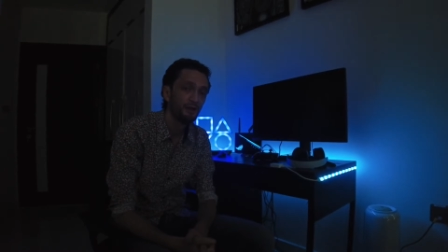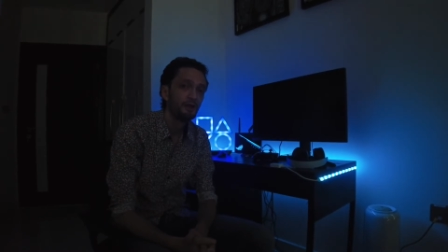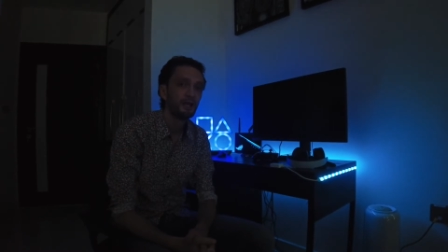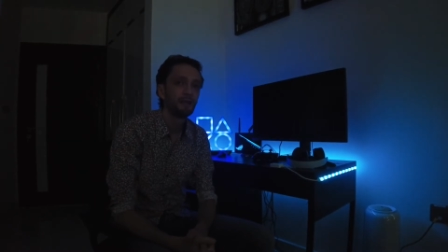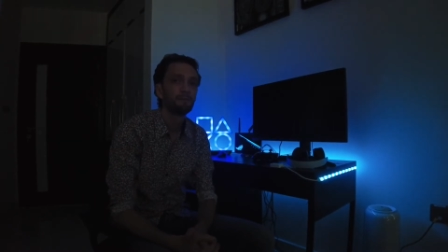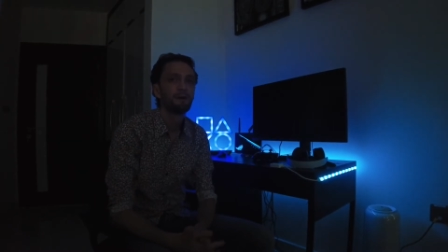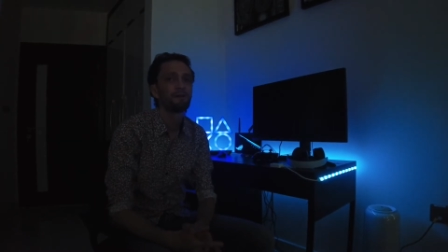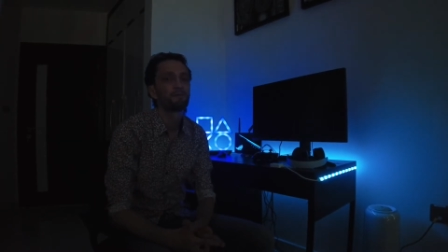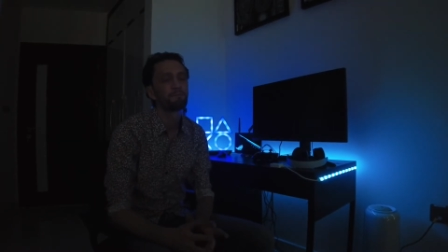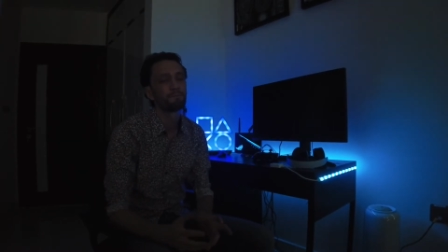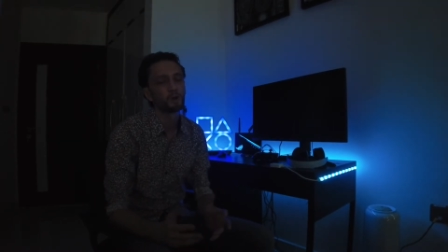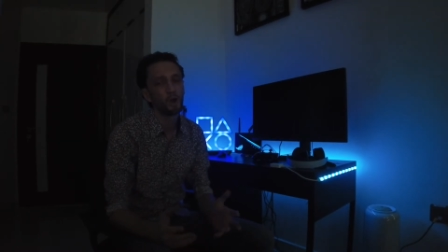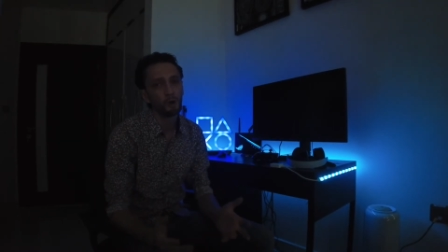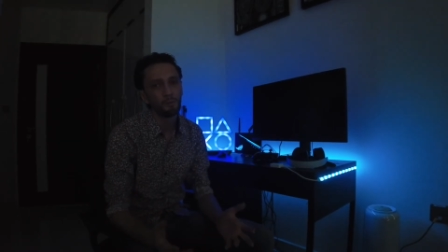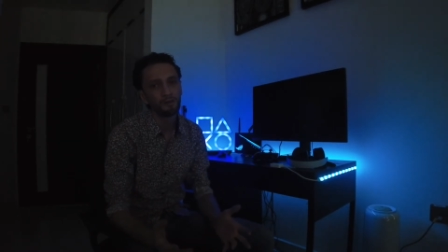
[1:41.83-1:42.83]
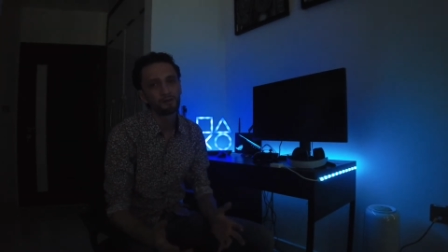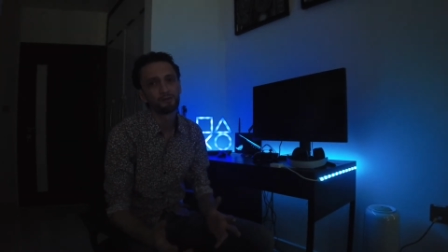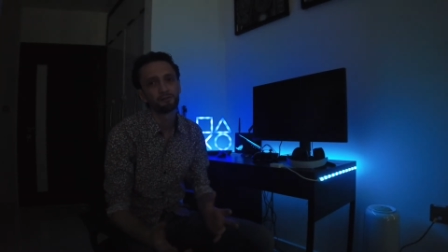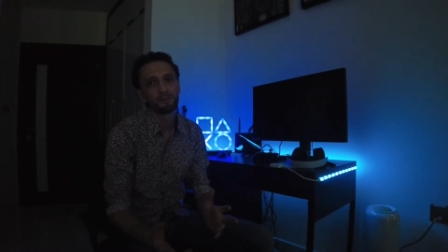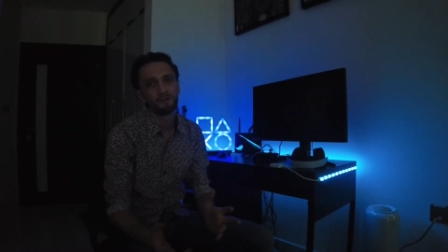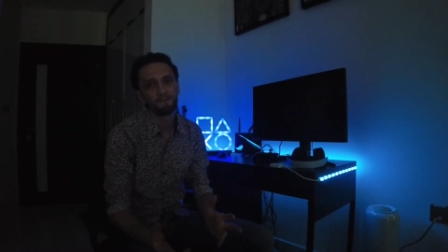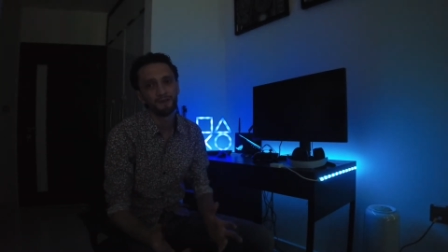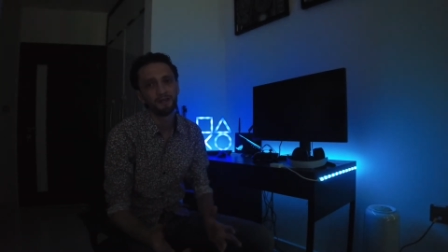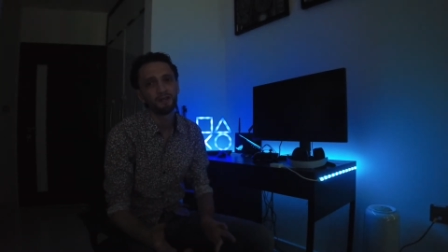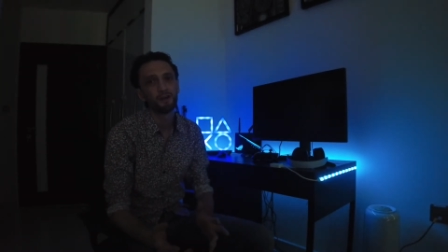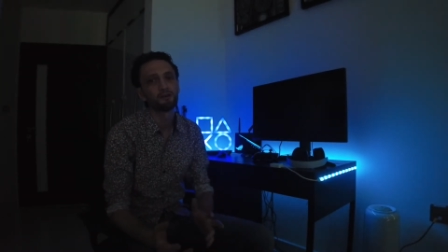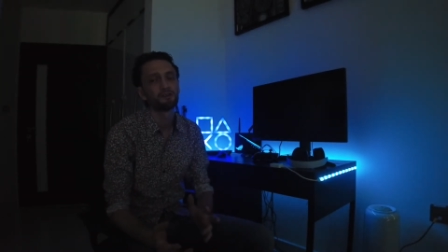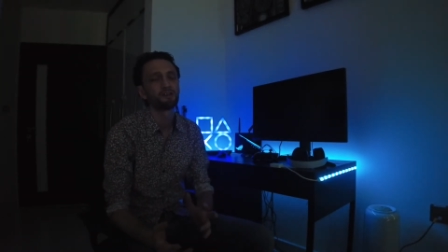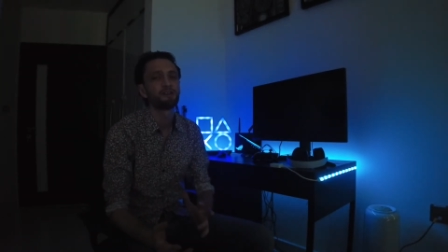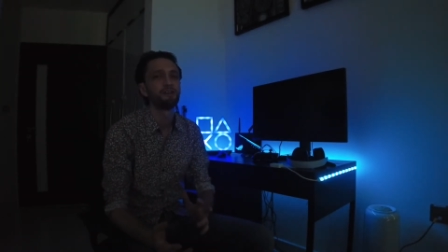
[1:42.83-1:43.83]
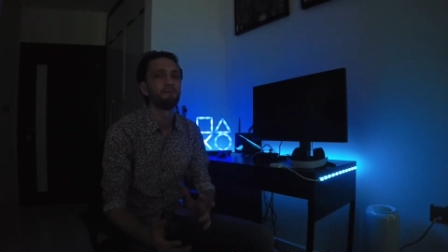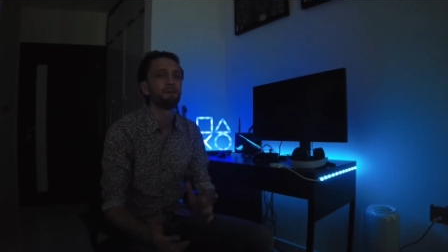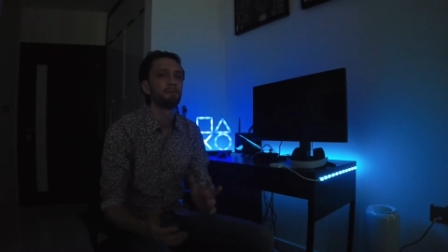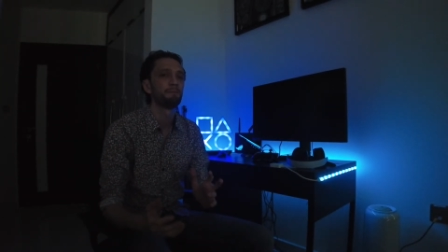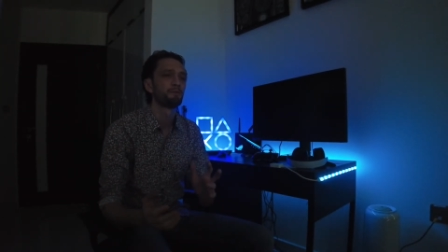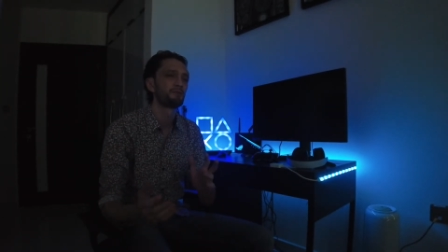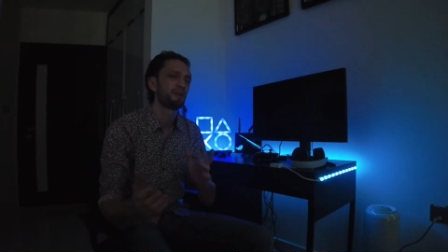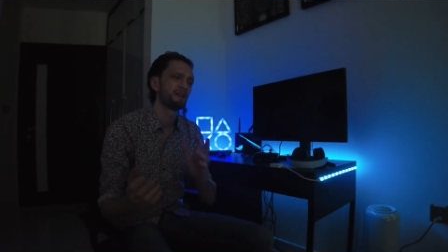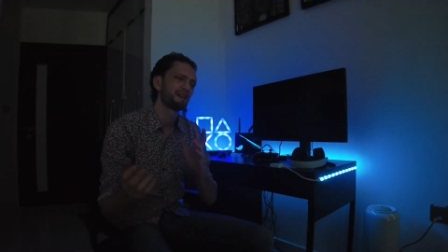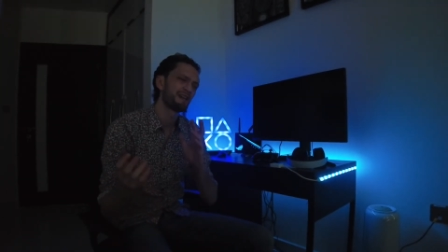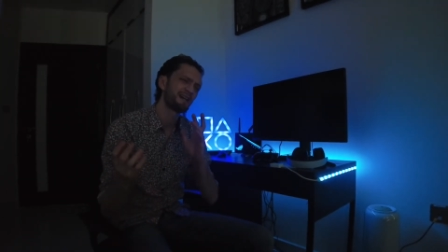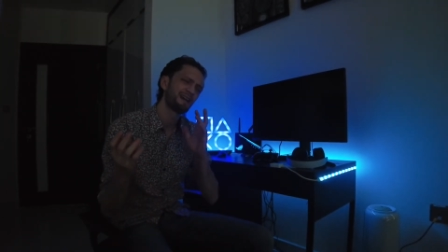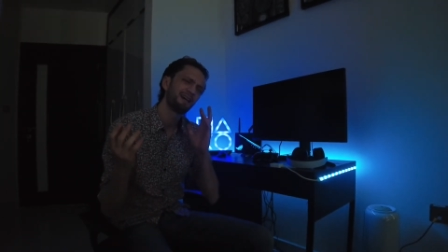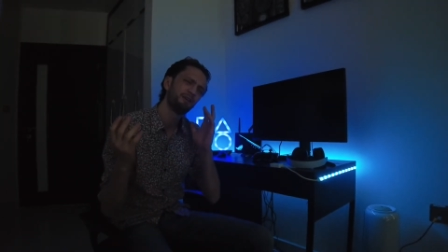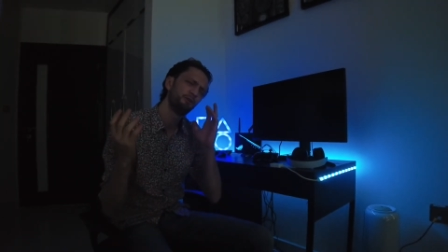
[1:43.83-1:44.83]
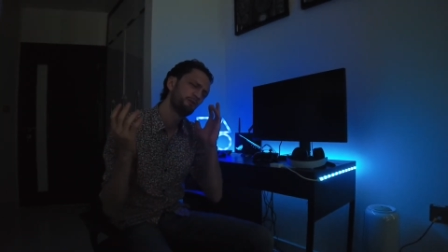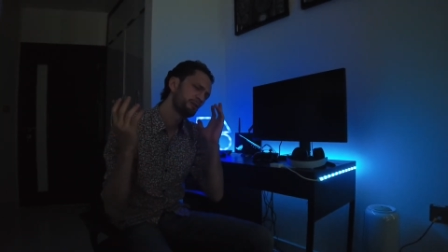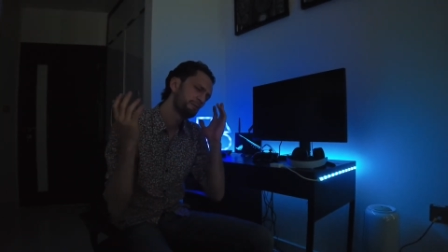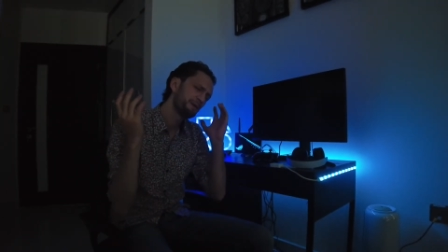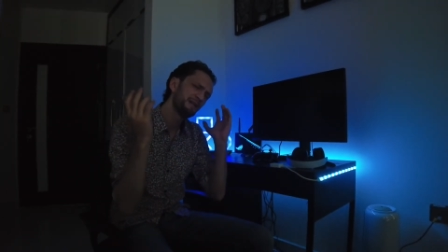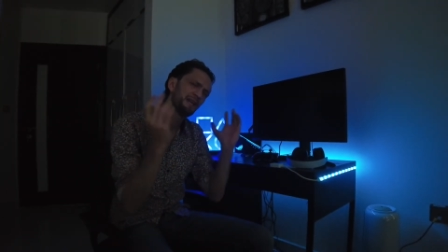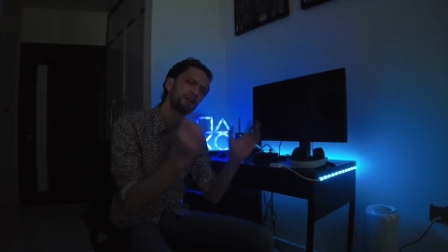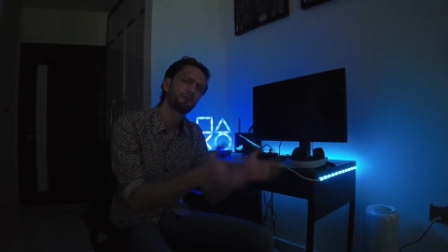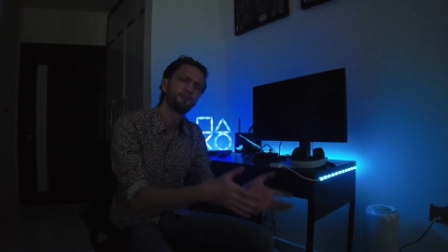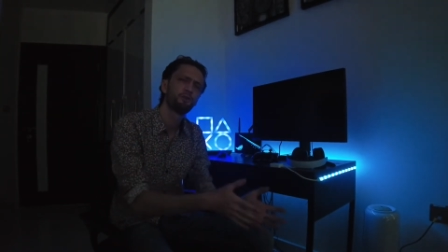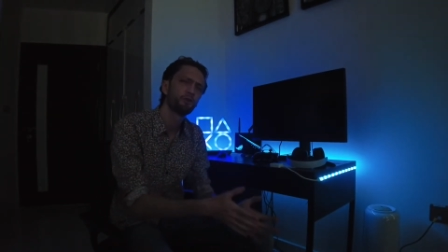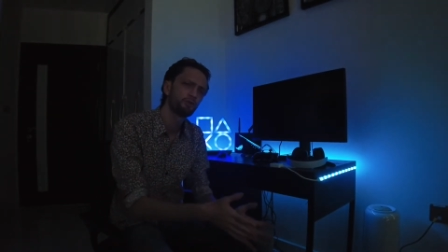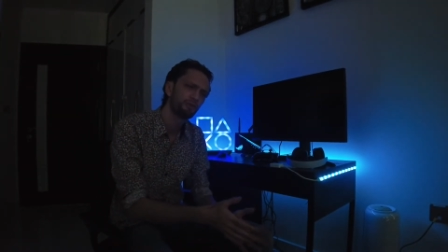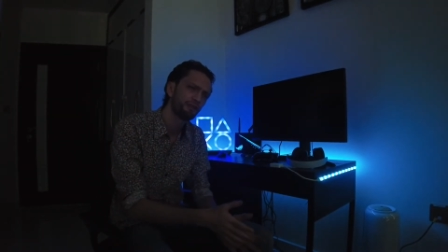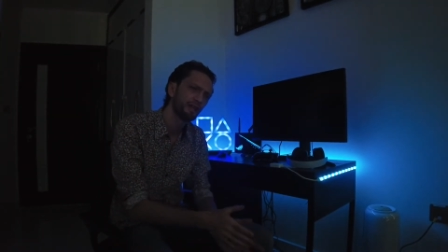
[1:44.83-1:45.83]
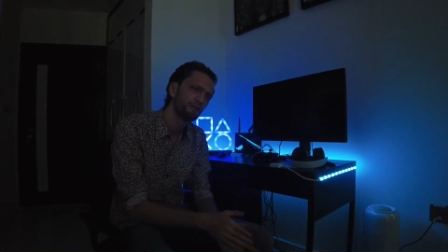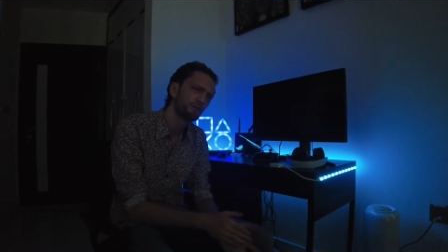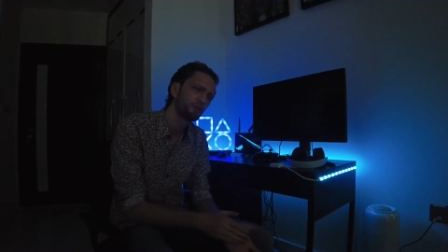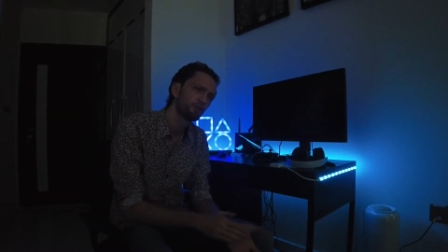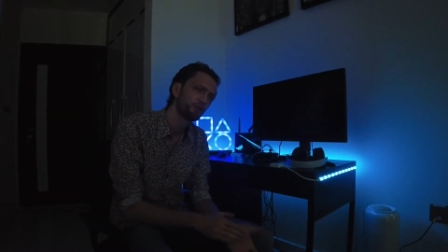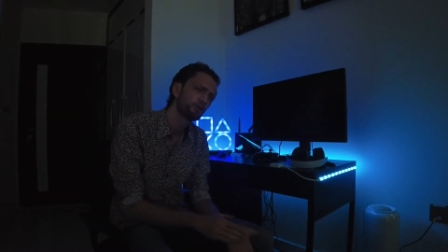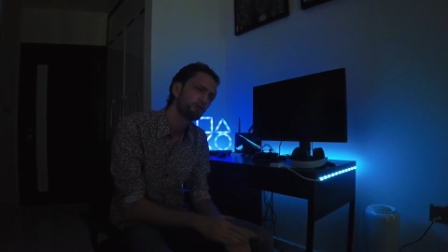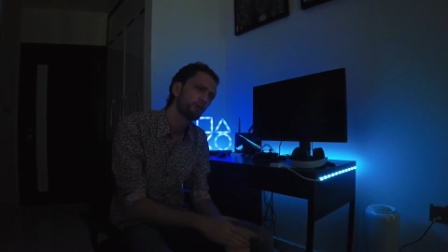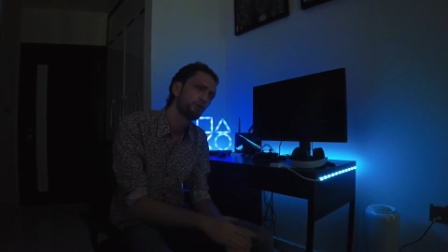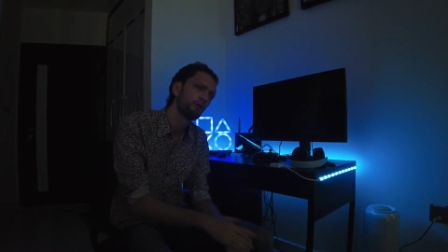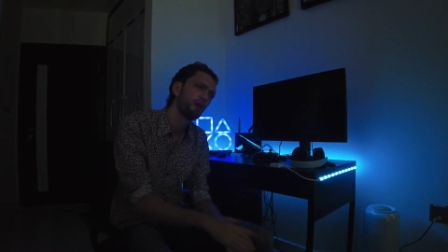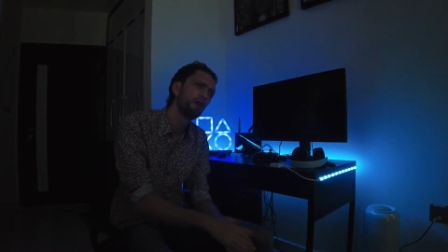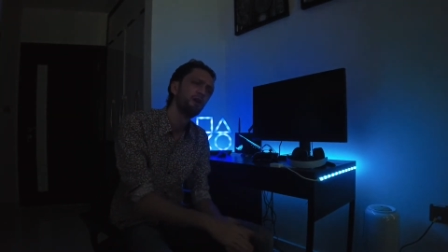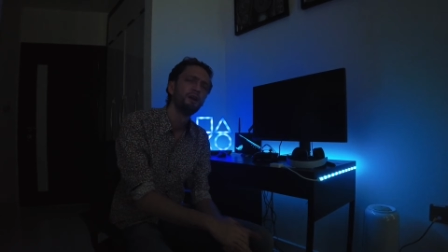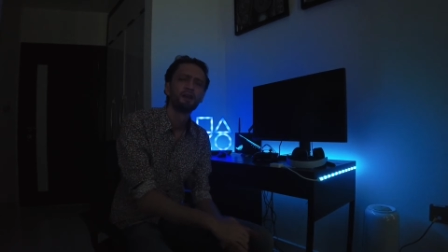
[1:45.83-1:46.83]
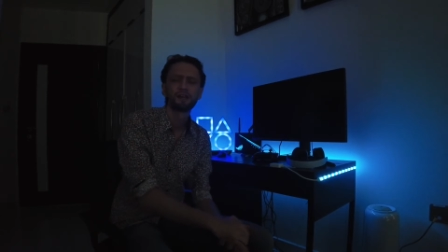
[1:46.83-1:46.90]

In my comments of my videos, I see people saying, can I use a PS4 standard controller?